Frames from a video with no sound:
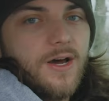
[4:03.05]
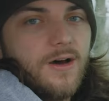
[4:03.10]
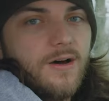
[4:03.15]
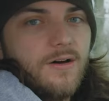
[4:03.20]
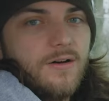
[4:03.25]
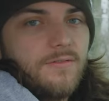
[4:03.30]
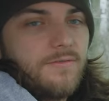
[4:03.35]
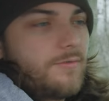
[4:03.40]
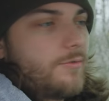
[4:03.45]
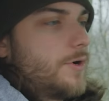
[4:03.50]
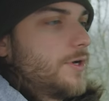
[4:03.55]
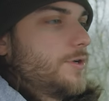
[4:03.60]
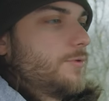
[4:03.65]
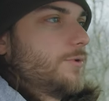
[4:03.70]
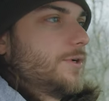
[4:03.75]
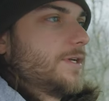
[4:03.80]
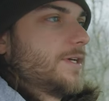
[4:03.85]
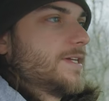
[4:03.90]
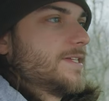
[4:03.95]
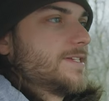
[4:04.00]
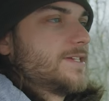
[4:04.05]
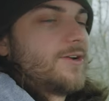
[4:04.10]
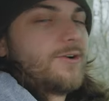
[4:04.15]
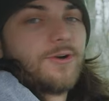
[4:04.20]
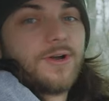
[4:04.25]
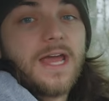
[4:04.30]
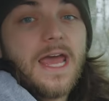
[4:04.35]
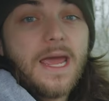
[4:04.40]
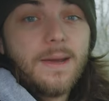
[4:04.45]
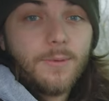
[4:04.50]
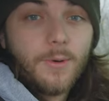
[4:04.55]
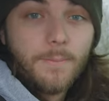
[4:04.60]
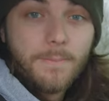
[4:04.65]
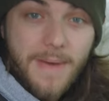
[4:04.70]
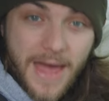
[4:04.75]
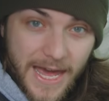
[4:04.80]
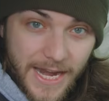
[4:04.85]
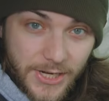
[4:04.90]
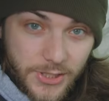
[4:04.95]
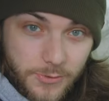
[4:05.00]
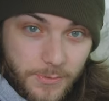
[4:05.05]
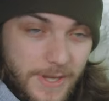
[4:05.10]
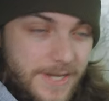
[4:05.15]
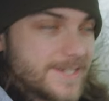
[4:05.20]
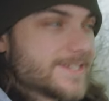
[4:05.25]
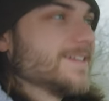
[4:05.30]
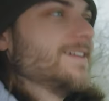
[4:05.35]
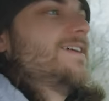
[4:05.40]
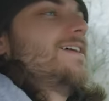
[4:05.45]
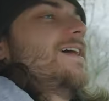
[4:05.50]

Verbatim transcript: of what you would consider cable management.